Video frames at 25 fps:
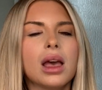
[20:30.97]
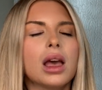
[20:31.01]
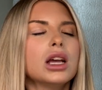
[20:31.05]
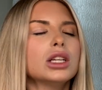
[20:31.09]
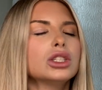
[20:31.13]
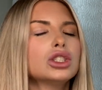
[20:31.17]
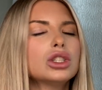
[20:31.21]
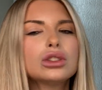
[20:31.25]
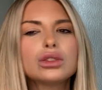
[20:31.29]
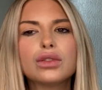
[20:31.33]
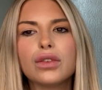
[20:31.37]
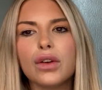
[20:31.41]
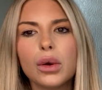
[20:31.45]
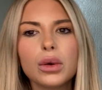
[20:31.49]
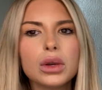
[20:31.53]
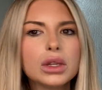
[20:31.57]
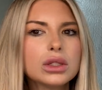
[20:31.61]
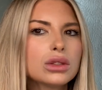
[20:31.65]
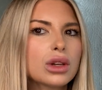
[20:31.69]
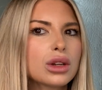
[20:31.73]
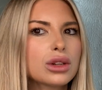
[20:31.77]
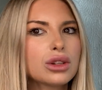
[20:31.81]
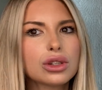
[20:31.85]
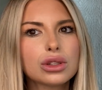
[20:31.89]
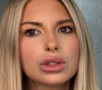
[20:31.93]
Just focus
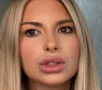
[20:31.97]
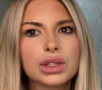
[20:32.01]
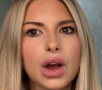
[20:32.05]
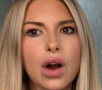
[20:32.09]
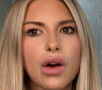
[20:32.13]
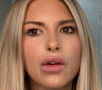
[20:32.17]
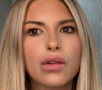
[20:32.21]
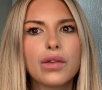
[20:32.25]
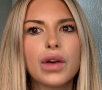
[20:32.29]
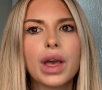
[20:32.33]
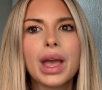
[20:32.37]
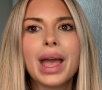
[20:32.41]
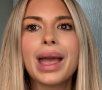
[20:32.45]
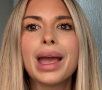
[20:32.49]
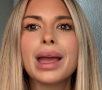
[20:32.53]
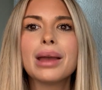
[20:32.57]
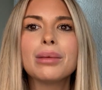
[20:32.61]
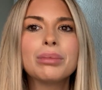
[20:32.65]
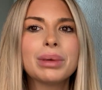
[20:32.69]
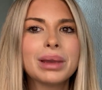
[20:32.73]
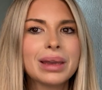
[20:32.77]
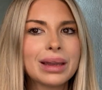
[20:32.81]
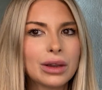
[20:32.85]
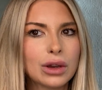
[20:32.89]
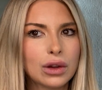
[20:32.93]
on yourself and
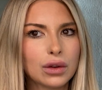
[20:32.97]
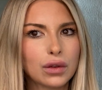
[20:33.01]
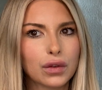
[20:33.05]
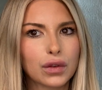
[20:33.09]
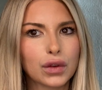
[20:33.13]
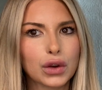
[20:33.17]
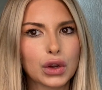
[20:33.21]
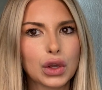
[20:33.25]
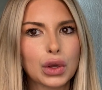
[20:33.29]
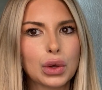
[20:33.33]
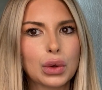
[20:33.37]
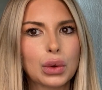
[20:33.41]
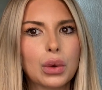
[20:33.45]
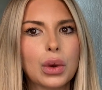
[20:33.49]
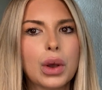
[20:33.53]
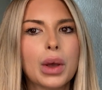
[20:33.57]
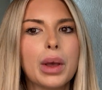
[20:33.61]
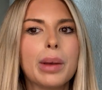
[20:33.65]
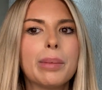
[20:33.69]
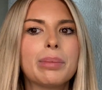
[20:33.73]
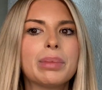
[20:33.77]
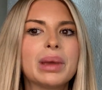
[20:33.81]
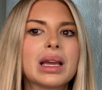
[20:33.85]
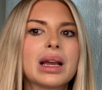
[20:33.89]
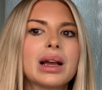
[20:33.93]
being good for you,
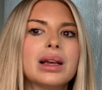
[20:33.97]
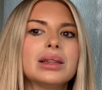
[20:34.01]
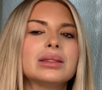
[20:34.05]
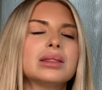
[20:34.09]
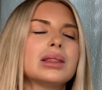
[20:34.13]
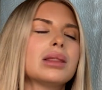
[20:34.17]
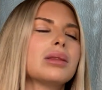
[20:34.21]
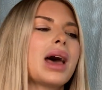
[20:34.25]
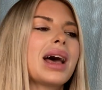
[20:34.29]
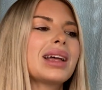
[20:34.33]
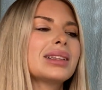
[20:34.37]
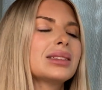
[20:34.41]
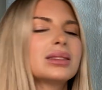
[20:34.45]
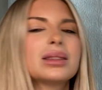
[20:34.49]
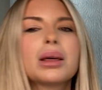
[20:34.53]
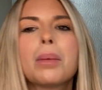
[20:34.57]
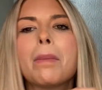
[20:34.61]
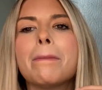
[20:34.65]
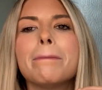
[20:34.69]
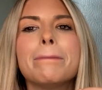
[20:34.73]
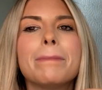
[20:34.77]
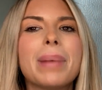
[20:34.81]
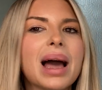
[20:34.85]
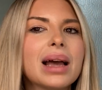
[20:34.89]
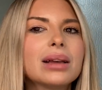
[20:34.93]
because that's the
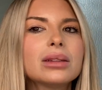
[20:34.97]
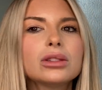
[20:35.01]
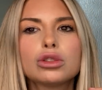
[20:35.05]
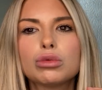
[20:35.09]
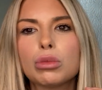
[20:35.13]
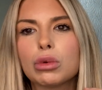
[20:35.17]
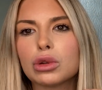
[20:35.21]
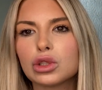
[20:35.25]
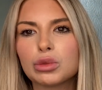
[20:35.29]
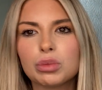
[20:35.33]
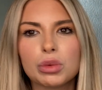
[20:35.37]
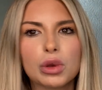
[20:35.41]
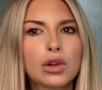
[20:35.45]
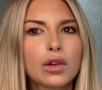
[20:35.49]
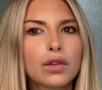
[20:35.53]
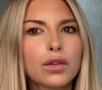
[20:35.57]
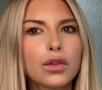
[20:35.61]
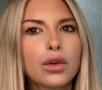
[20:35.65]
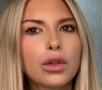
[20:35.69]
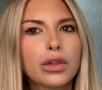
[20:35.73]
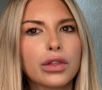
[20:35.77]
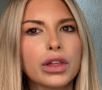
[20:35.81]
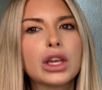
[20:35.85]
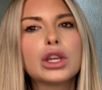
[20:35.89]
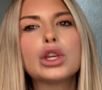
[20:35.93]
best, most beautiful
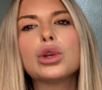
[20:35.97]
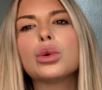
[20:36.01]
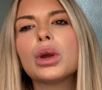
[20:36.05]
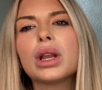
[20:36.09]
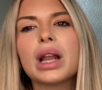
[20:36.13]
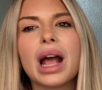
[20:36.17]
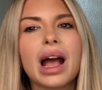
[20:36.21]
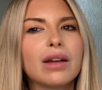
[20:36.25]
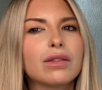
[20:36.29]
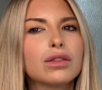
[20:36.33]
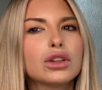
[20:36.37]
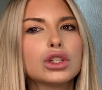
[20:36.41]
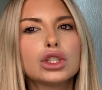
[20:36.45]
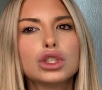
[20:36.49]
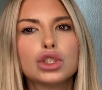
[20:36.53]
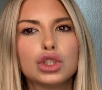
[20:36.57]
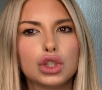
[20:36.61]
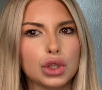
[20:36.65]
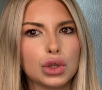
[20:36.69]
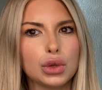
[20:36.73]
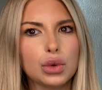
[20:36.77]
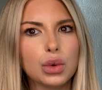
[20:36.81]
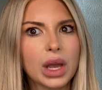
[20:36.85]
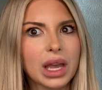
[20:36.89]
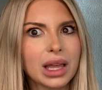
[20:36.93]
thing you could ever
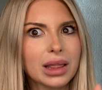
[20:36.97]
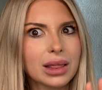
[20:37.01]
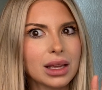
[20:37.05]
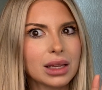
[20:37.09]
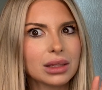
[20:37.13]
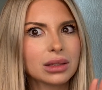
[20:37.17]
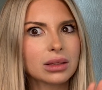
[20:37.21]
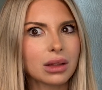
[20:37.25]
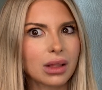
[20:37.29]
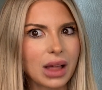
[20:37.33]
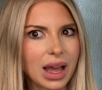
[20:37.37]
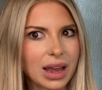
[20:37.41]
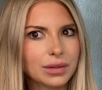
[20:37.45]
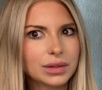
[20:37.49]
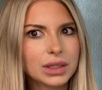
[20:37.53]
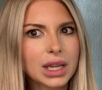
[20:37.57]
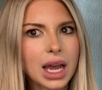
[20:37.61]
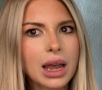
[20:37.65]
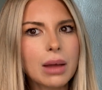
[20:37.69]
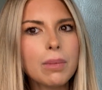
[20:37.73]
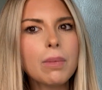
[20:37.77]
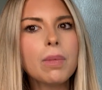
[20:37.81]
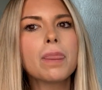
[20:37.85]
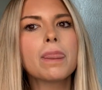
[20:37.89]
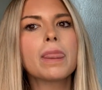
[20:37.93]
do in this
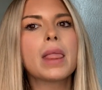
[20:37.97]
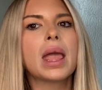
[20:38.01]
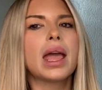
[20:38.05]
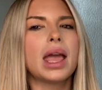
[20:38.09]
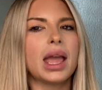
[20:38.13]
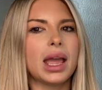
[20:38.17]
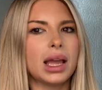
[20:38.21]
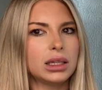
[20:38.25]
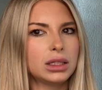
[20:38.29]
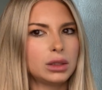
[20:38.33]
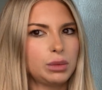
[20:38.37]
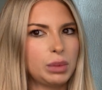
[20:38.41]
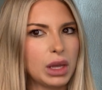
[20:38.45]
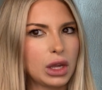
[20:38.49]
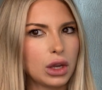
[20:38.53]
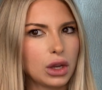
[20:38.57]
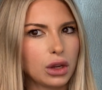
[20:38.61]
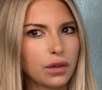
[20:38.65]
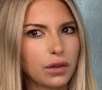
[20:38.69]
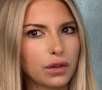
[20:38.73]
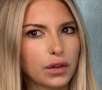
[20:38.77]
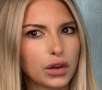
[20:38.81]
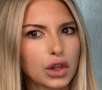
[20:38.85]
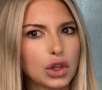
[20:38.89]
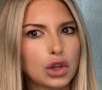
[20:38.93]
lifetime, is be good
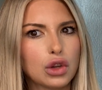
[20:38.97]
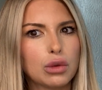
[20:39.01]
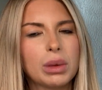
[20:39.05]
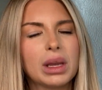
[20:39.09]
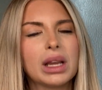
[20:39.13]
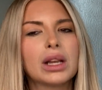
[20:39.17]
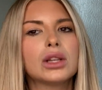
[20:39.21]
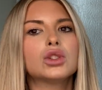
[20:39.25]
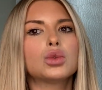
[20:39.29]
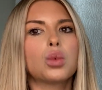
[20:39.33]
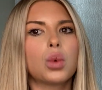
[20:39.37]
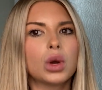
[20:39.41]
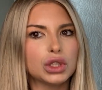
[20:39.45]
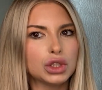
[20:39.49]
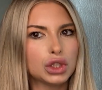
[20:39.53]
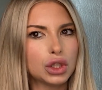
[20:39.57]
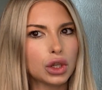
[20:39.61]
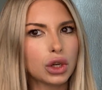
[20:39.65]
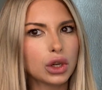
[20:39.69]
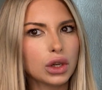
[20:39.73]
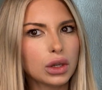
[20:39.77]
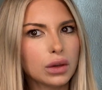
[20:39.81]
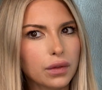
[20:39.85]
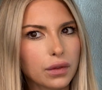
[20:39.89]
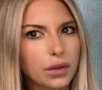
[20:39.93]
for you. Because once you're
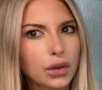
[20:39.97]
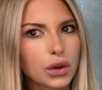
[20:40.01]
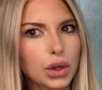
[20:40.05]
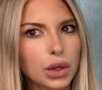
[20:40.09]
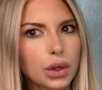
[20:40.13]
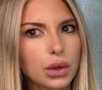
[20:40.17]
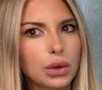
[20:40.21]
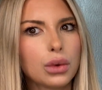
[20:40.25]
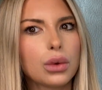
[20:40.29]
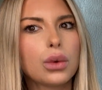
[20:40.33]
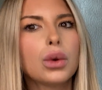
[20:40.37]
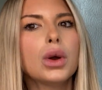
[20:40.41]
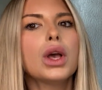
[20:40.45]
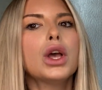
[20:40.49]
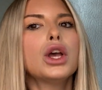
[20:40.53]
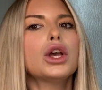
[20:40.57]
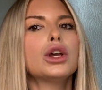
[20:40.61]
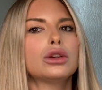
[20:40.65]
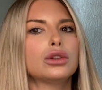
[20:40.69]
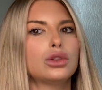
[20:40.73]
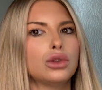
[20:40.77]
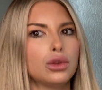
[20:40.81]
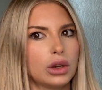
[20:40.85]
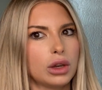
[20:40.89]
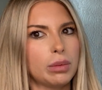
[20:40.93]
good for you,
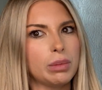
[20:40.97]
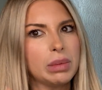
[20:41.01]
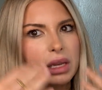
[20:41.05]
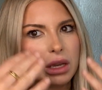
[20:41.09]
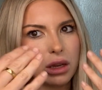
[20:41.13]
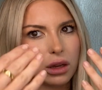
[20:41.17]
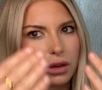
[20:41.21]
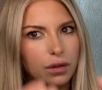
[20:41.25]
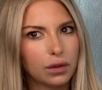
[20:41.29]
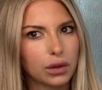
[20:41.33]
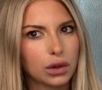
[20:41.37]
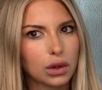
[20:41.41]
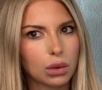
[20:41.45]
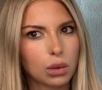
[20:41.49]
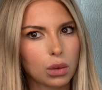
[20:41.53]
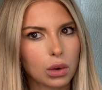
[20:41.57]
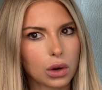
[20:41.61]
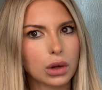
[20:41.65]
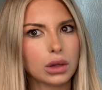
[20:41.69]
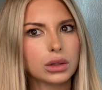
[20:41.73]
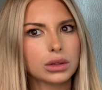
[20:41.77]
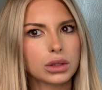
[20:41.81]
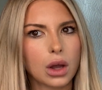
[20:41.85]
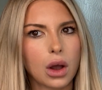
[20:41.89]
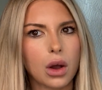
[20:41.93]
you could be good for the
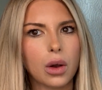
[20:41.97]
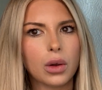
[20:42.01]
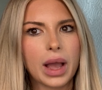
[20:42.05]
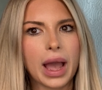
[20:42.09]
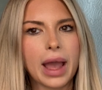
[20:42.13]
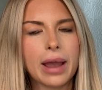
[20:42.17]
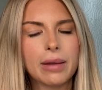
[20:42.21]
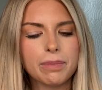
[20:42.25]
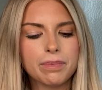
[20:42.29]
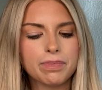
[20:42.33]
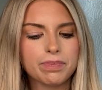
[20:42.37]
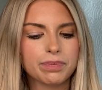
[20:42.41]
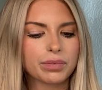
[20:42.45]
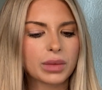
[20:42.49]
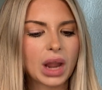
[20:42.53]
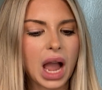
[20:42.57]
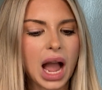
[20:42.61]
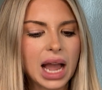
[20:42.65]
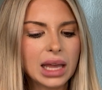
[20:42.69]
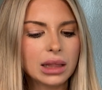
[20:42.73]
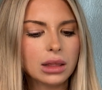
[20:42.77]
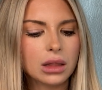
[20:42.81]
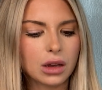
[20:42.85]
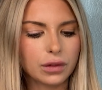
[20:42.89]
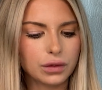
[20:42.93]
world. Okay?
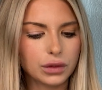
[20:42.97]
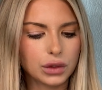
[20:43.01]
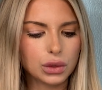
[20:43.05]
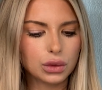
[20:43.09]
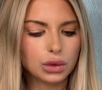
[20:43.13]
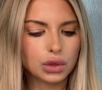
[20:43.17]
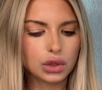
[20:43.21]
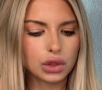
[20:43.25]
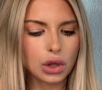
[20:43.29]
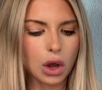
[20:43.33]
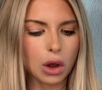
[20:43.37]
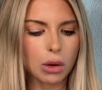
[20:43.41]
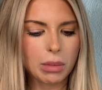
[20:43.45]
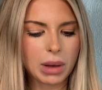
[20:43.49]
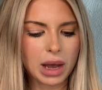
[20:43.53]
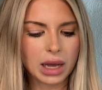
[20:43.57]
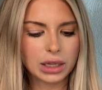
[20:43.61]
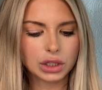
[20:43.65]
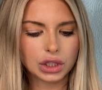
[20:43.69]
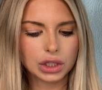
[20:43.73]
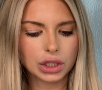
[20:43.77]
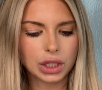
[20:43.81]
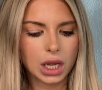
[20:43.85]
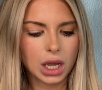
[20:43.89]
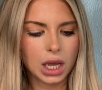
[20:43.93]
I love you so
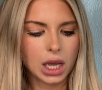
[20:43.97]
much.